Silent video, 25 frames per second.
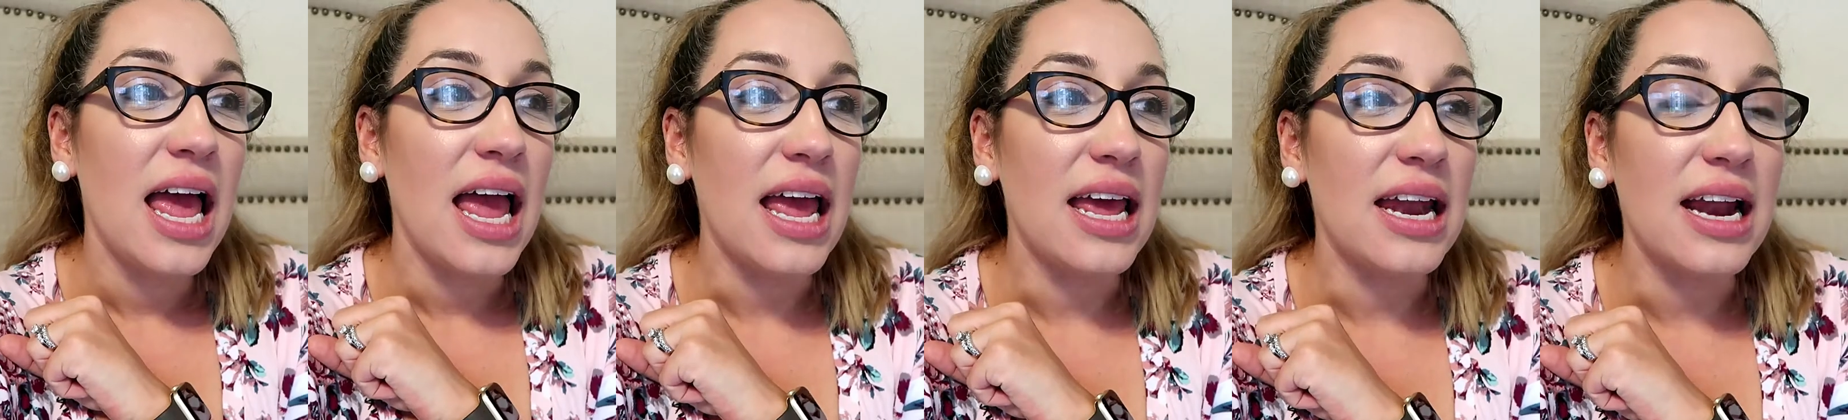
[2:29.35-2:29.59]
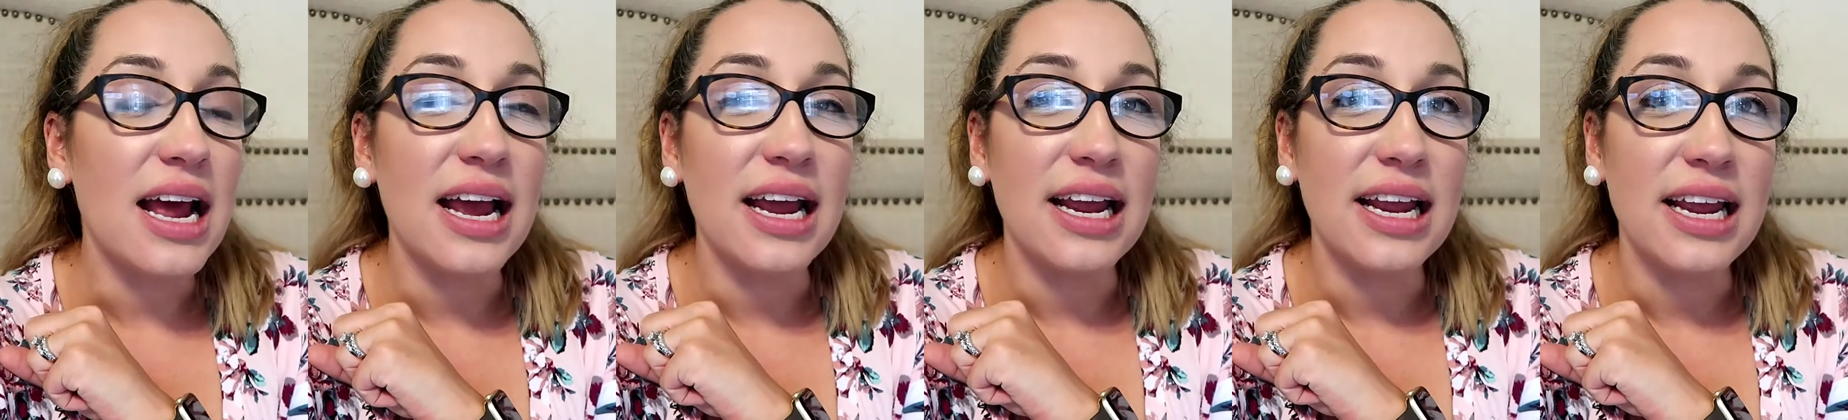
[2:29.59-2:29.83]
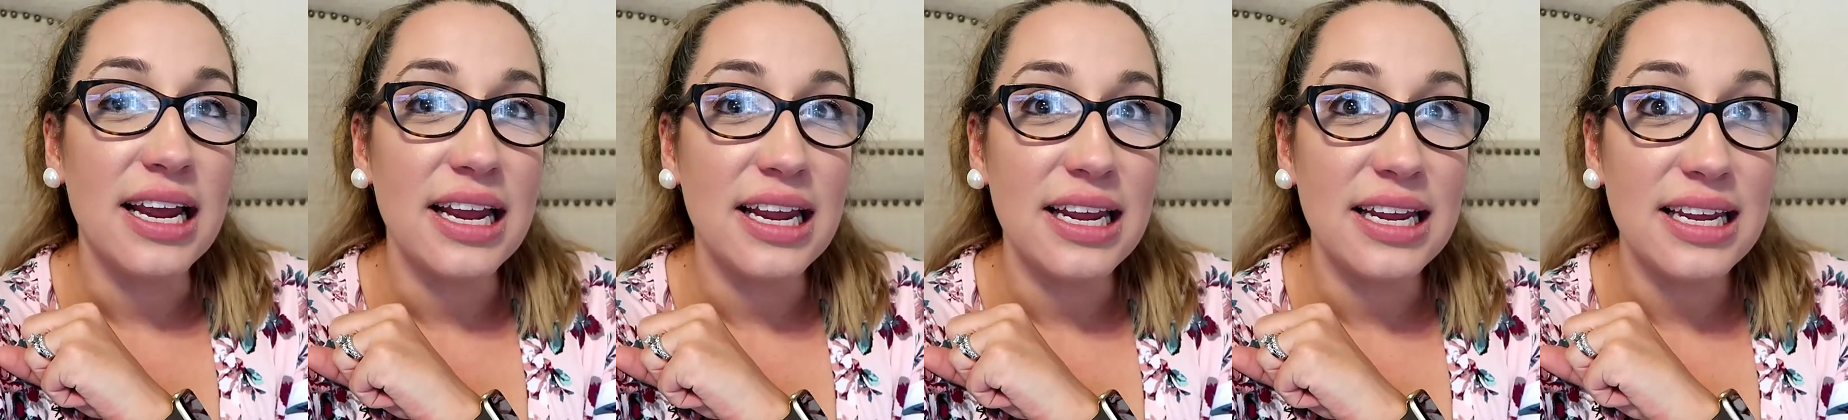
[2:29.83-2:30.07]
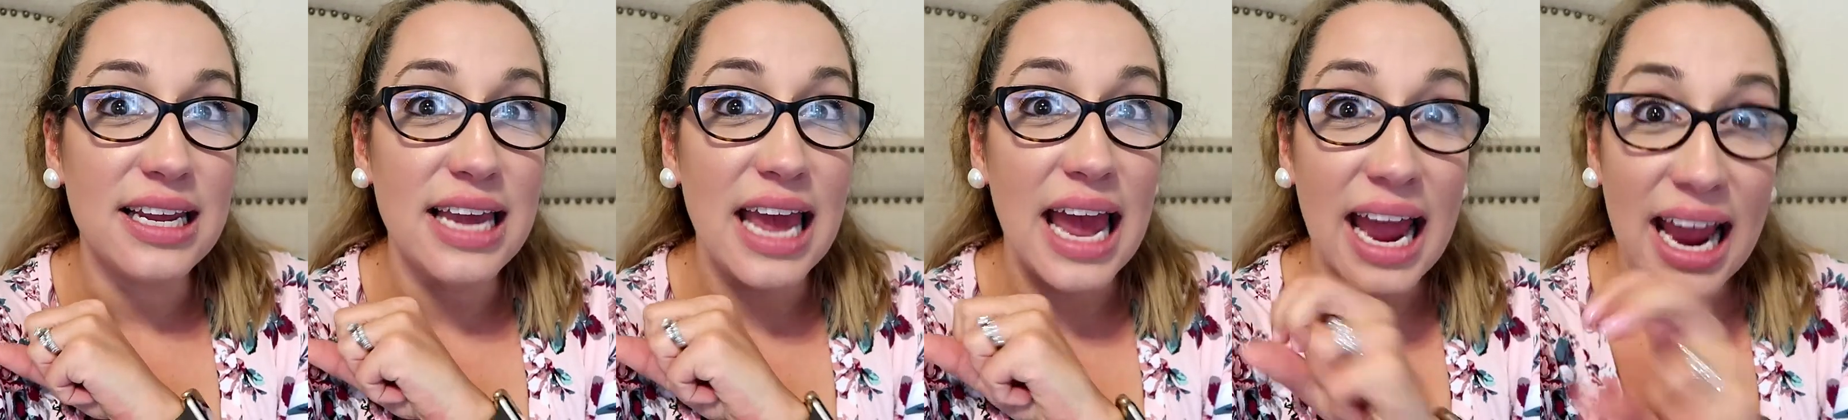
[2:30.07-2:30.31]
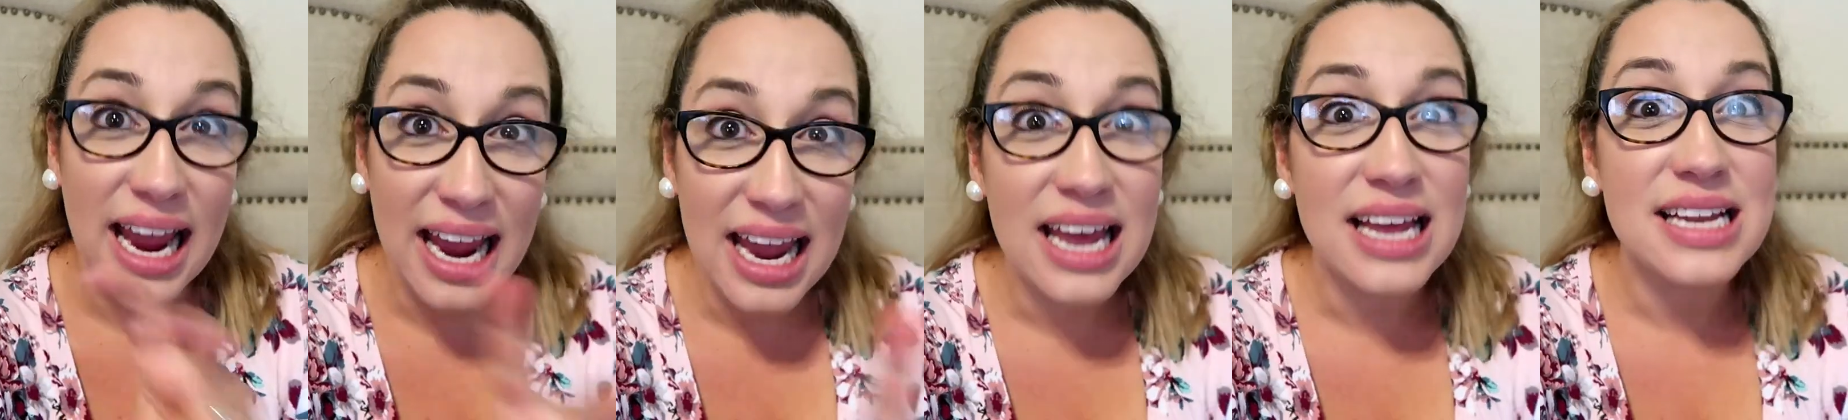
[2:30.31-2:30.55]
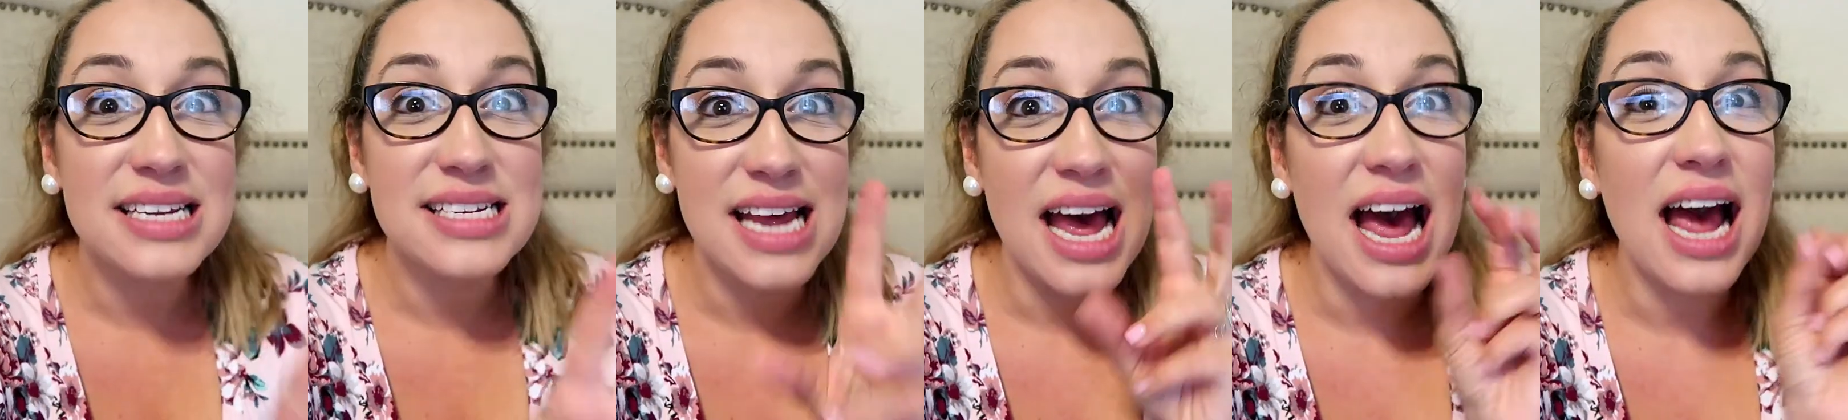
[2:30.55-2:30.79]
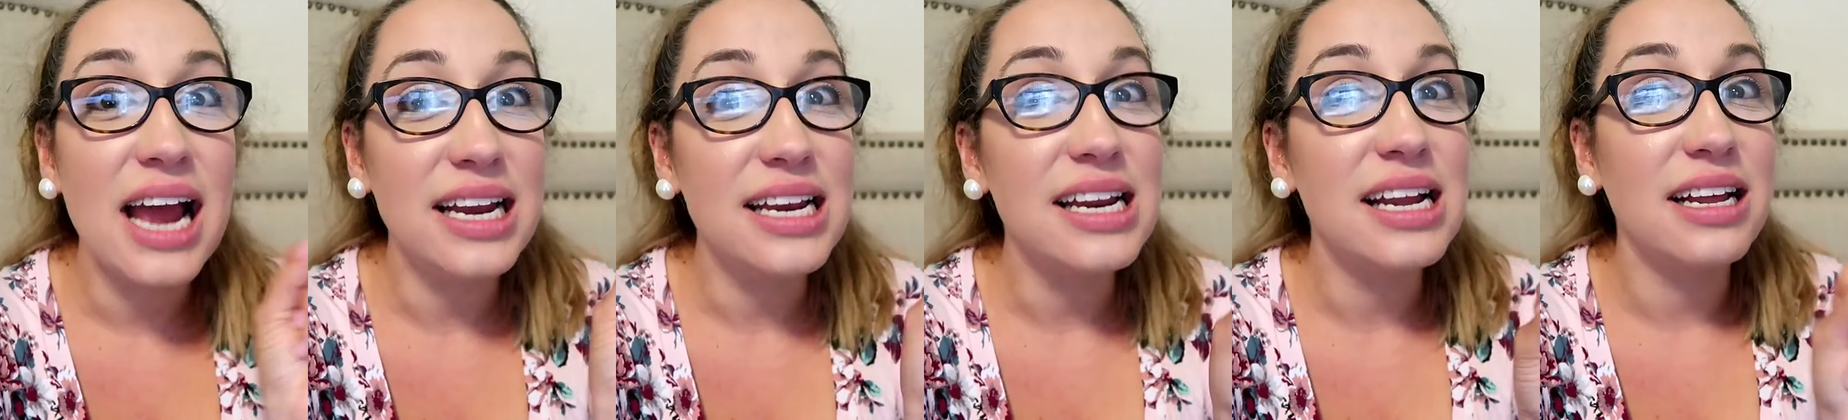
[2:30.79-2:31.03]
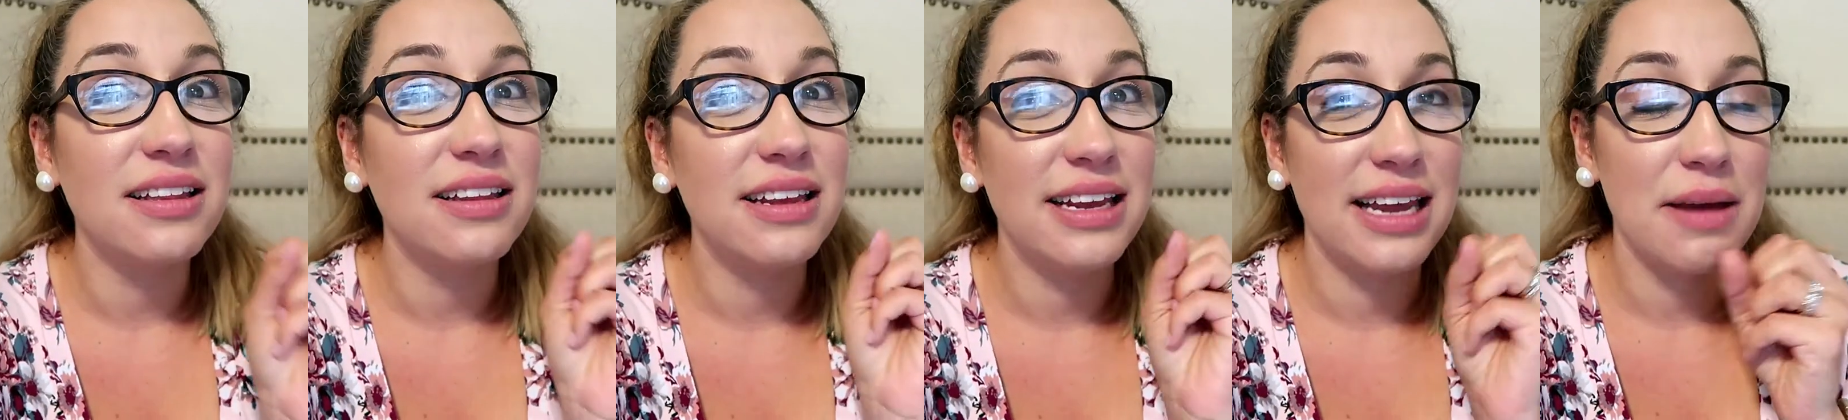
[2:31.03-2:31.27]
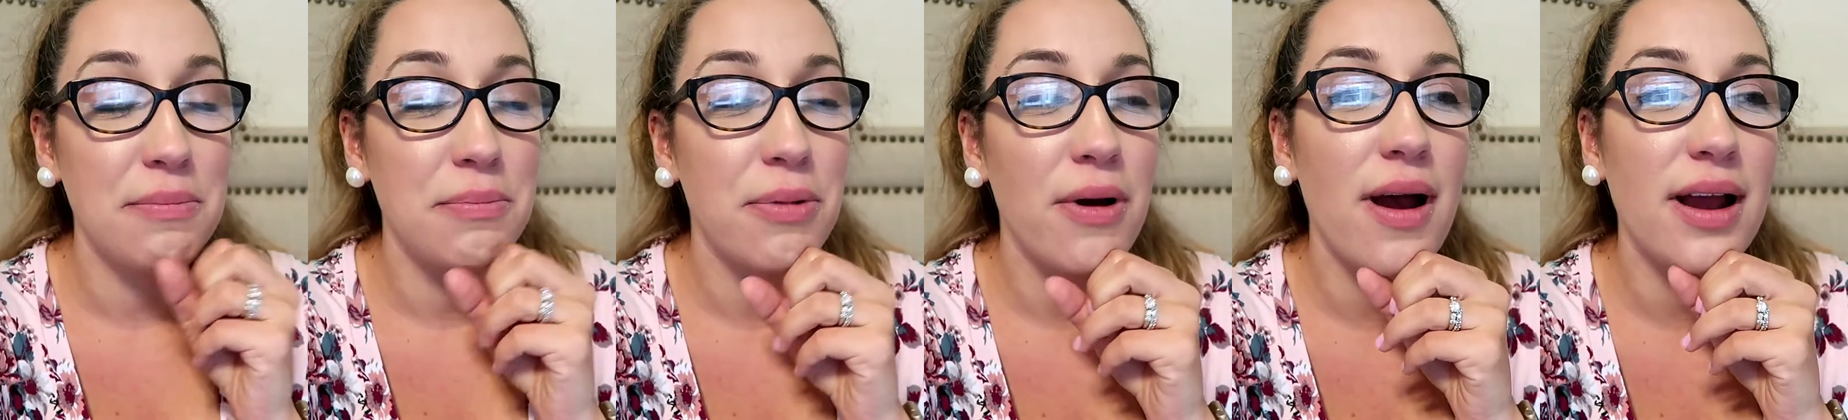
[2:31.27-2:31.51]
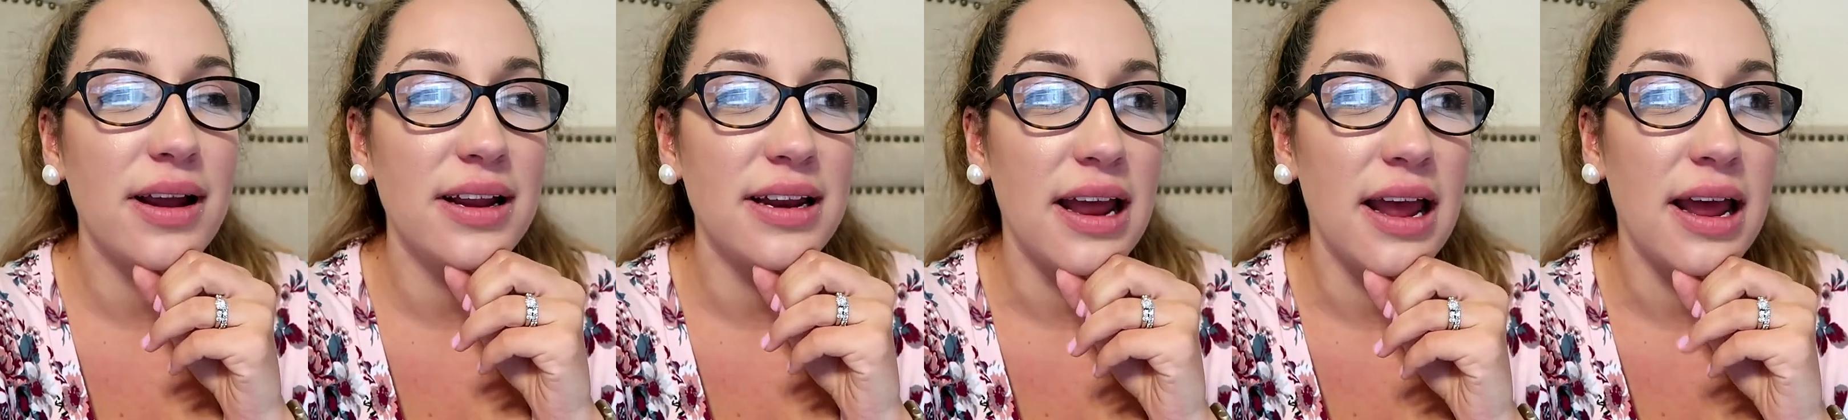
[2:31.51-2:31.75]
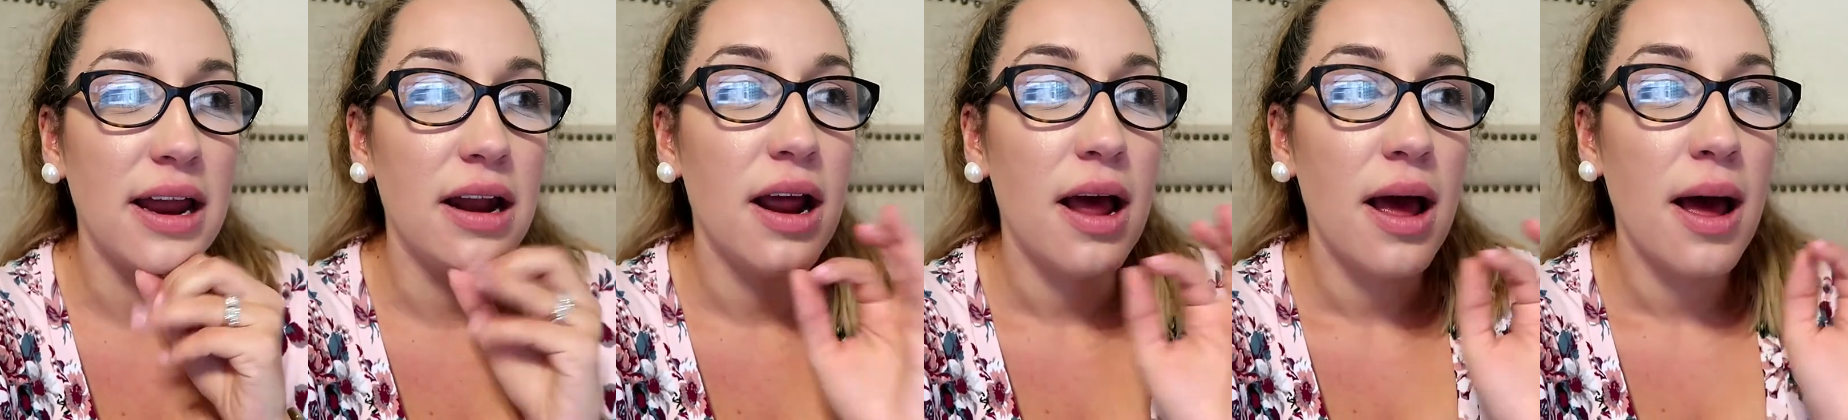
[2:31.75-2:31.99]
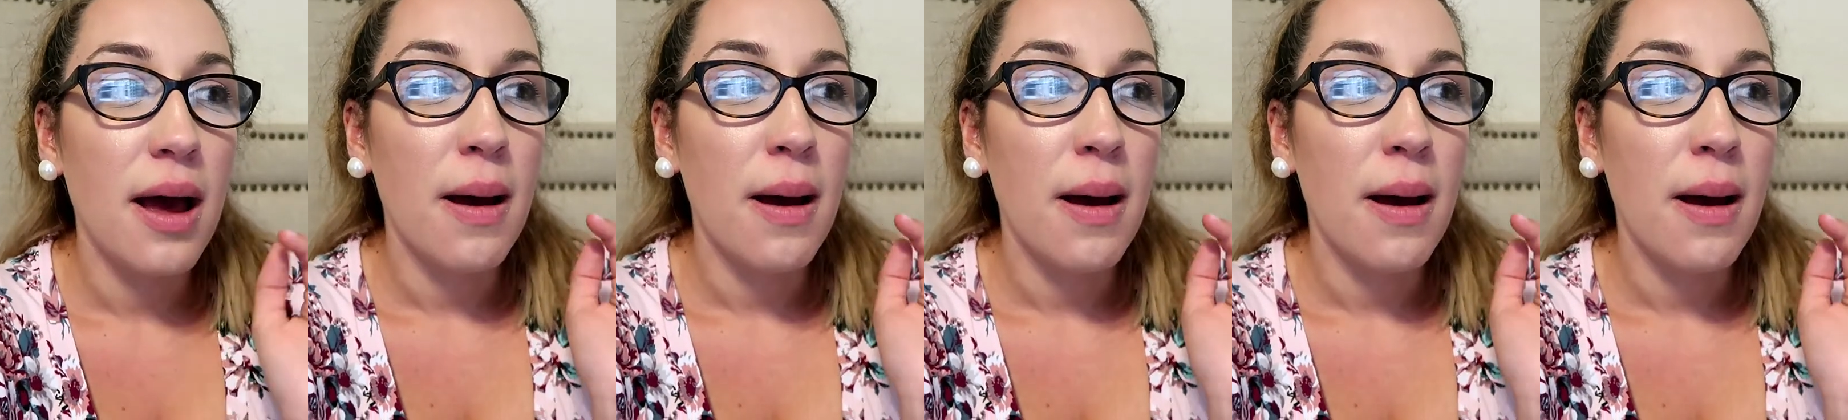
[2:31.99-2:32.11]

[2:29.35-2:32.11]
and I can technically get pregnant,